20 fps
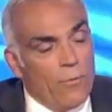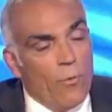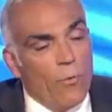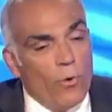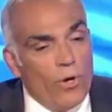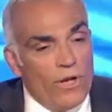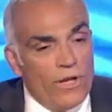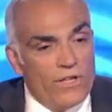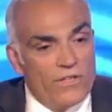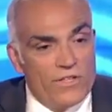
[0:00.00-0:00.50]
Well,
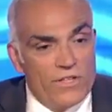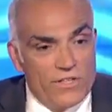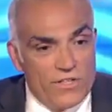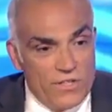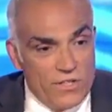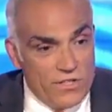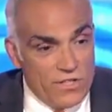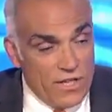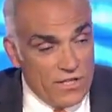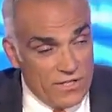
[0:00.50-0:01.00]
what it is,
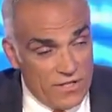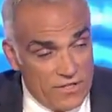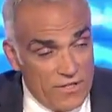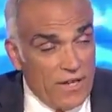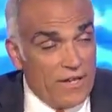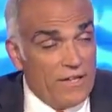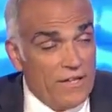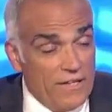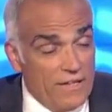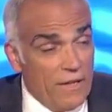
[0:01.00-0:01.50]
it's a
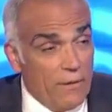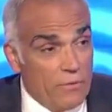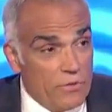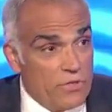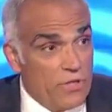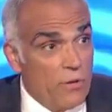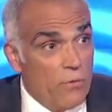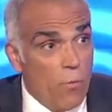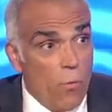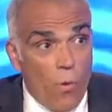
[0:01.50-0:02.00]
technique that was
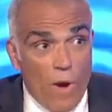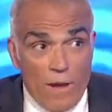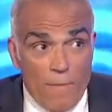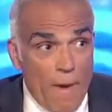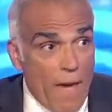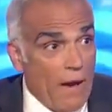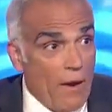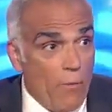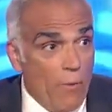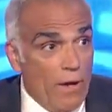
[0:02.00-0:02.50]
done way
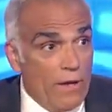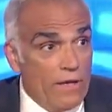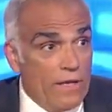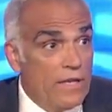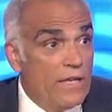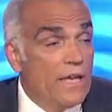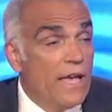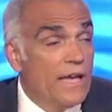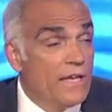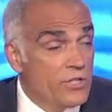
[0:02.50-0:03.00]
back when.
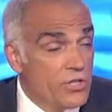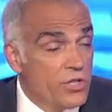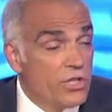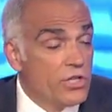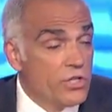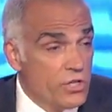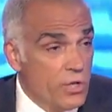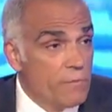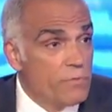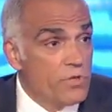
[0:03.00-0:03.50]
The ancient
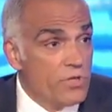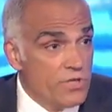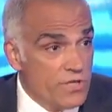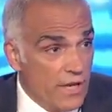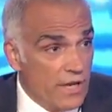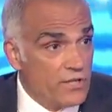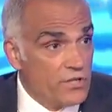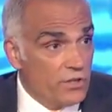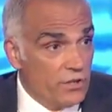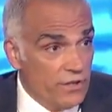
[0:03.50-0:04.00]
Egyptians
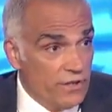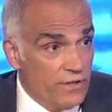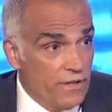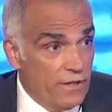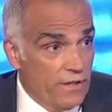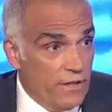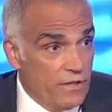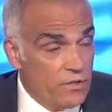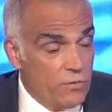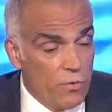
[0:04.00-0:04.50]
actually did
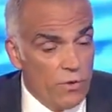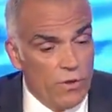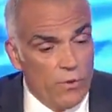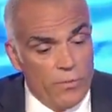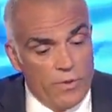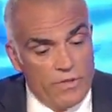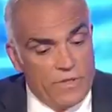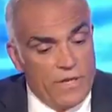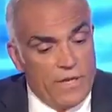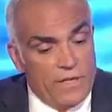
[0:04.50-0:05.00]
this, where they
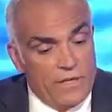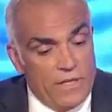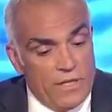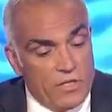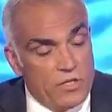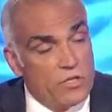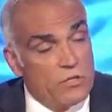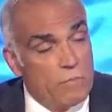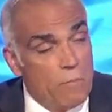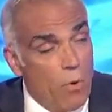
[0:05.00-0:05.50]
would take these
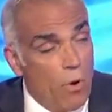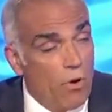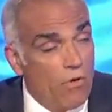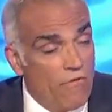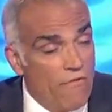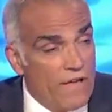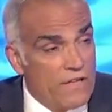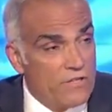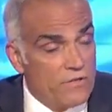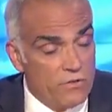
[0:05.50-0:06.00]
small
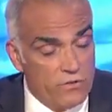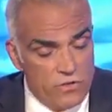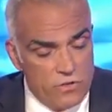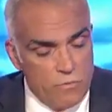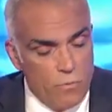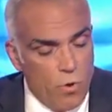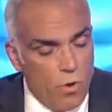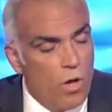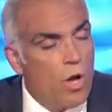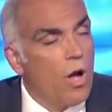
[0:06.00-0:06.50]
vessels,
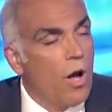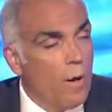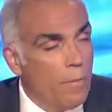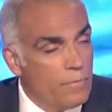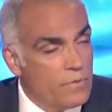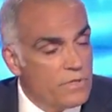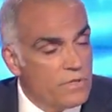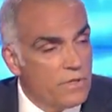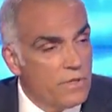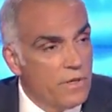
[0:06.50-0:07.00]
small
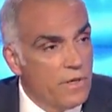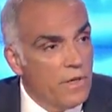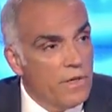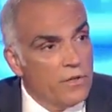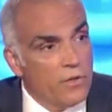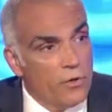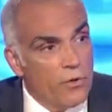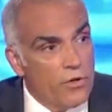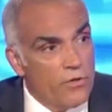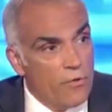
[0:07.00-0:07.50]
cups.
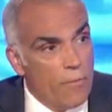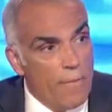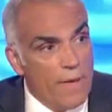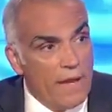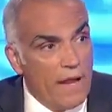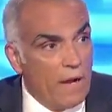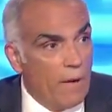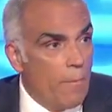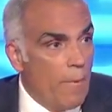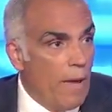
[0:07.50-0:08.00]
They're either made
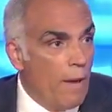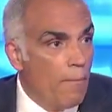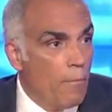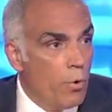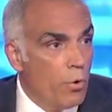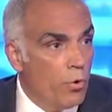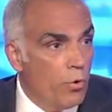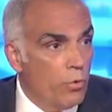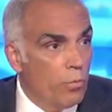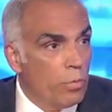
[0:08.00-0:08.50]
out of
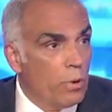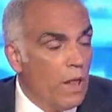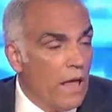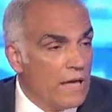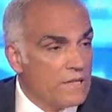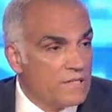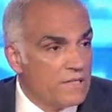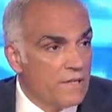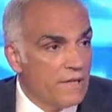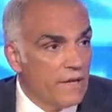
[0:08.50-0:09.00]
bamboo,
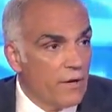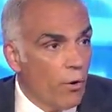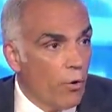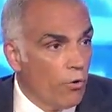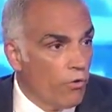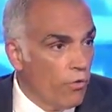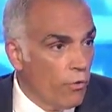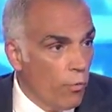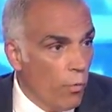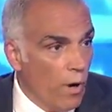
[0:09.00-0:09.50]
plastic,
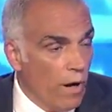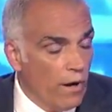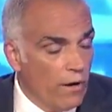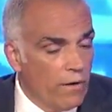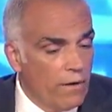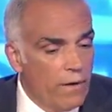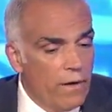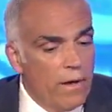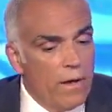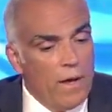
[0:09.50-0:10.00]
earthenware,
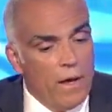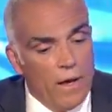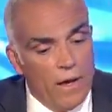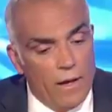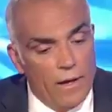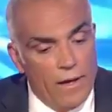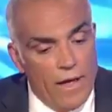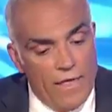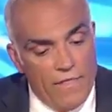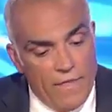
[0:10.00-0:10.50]

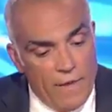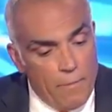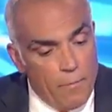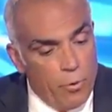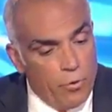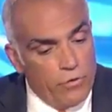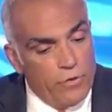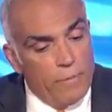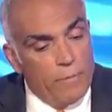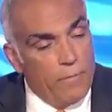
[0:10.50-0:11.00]
and they
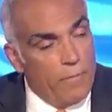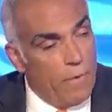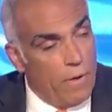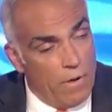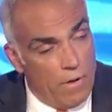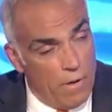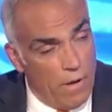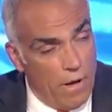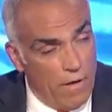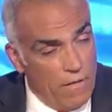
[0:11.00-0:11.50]
put them
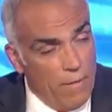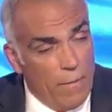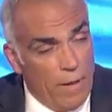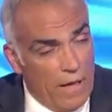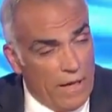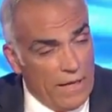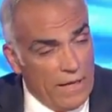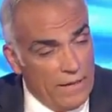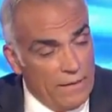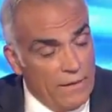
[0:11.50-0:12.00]
on the
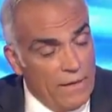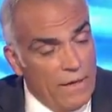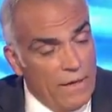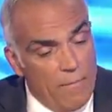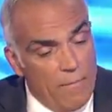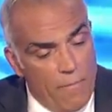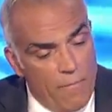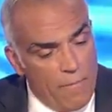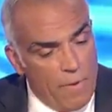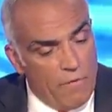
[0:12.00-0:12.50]
body.
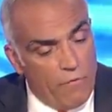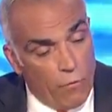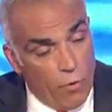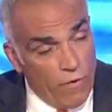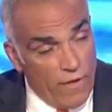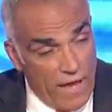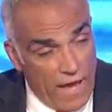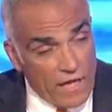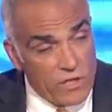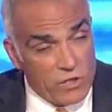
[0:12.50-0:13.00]
Before
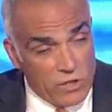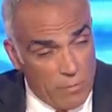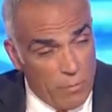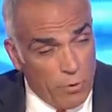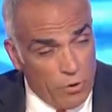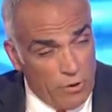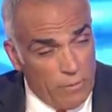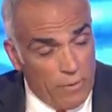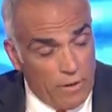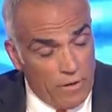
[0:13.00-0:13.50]
they actually
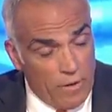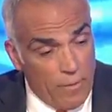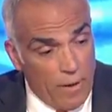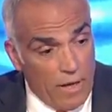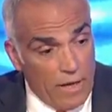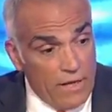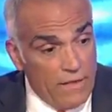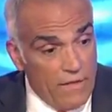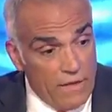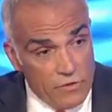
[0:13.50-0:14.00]
put them on the
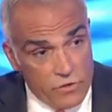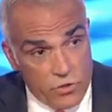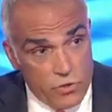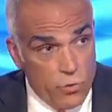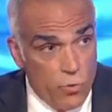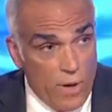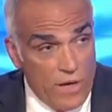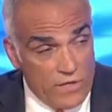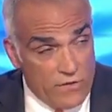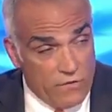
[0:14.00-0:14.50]
body, there's two
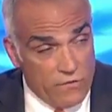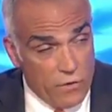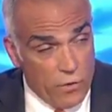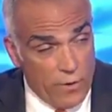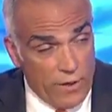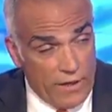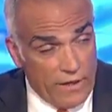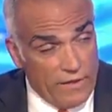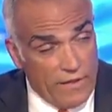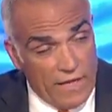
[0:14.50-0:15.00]
ways of
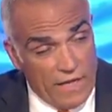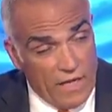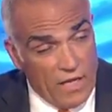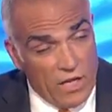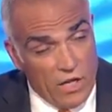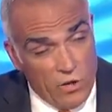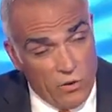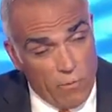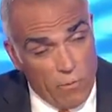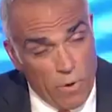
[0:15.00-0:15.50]
doing it. They
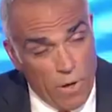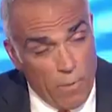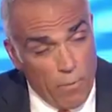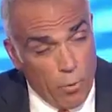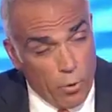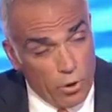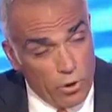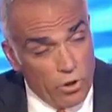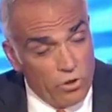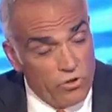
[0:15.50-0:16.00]
can
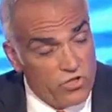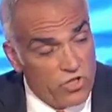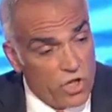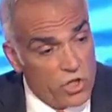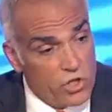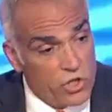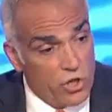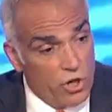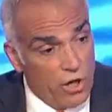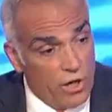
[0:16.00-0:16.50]
put a little
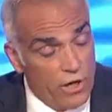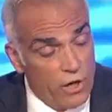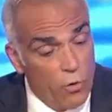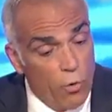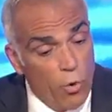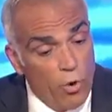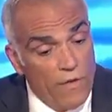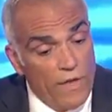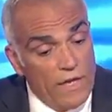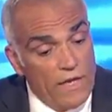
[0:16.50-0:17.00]
suction on it,
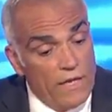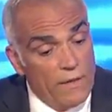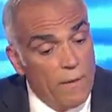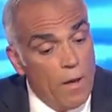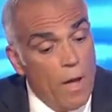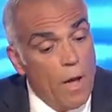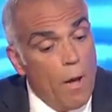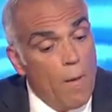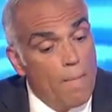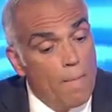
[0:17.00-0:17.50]
or they can
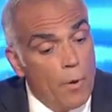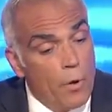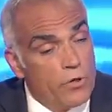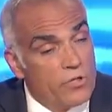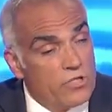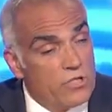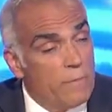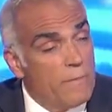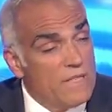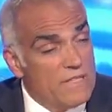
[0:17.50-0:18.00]
burn
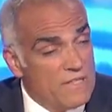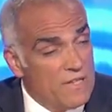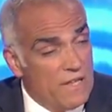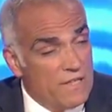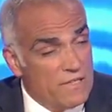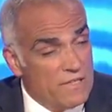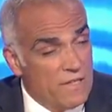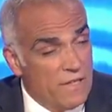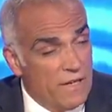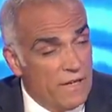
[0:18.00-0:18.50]
some
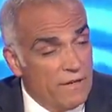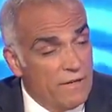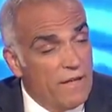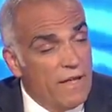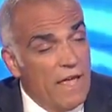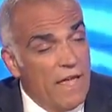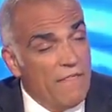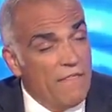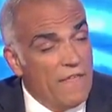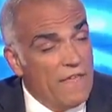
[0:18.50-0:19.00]
incense in it.
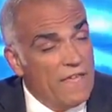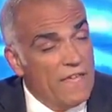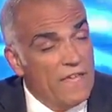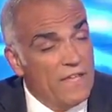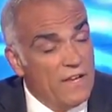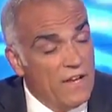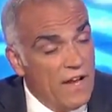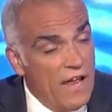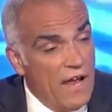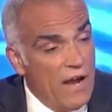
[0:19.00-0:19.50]
And the
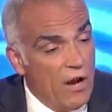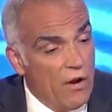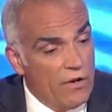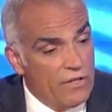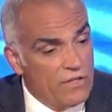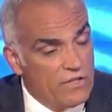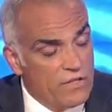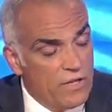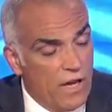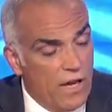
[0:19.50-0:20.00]
heated air
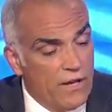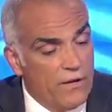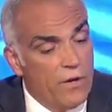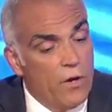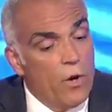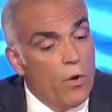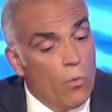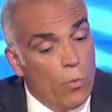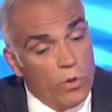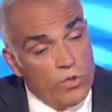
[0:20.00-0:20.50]
inside,
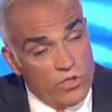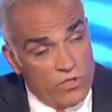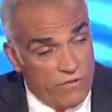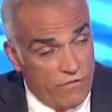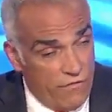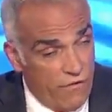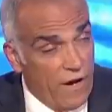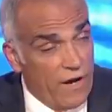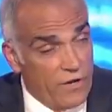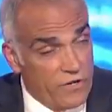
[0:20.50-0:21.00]
once the
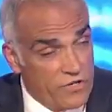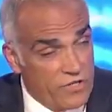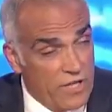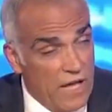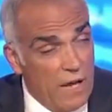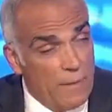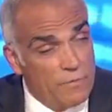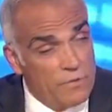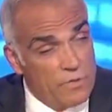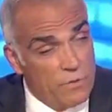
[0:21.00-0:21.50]
fire
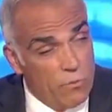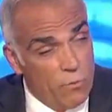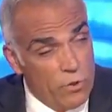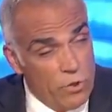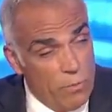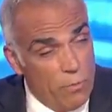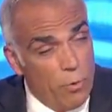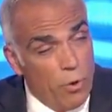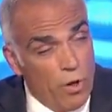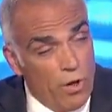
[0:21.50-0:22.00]
stops, when you
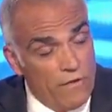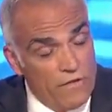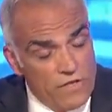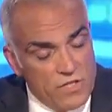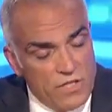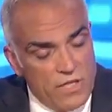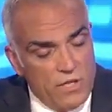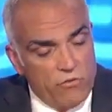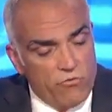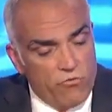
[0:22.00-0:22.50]
put it on the
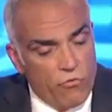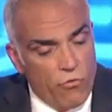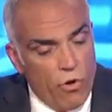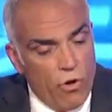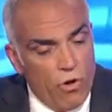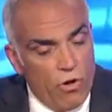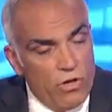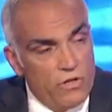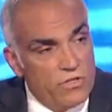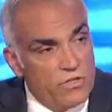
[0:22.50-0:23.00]
skin,
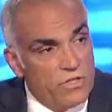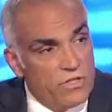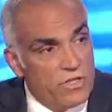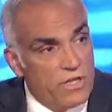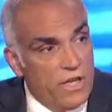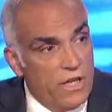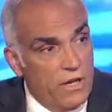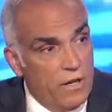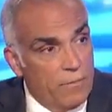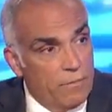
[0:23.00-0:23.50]
draws the
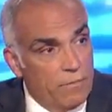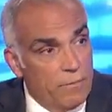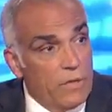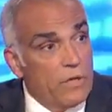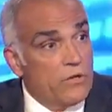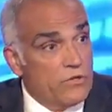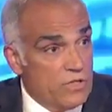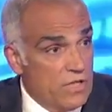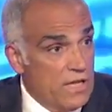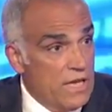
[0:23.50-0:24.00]
skin up
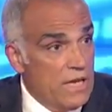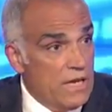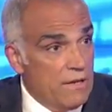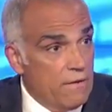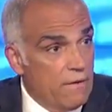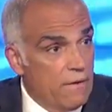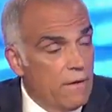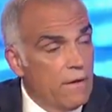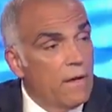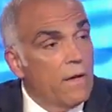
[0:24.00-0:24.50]
because of the heat.
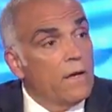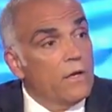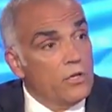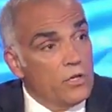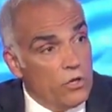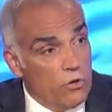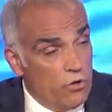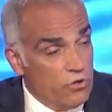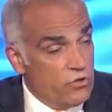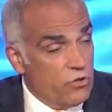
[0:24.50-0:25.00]
You
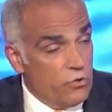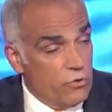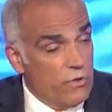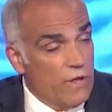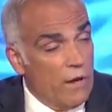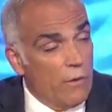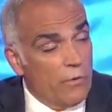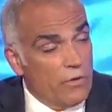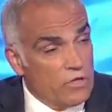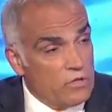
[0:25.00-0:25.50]
can also do
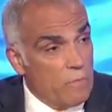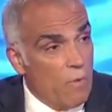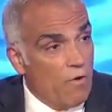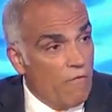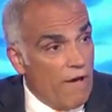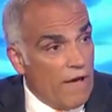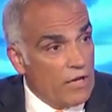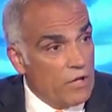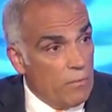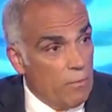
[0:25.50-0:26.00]
that with a small
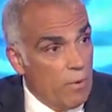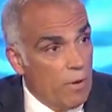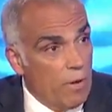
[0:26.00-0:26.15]
vacuum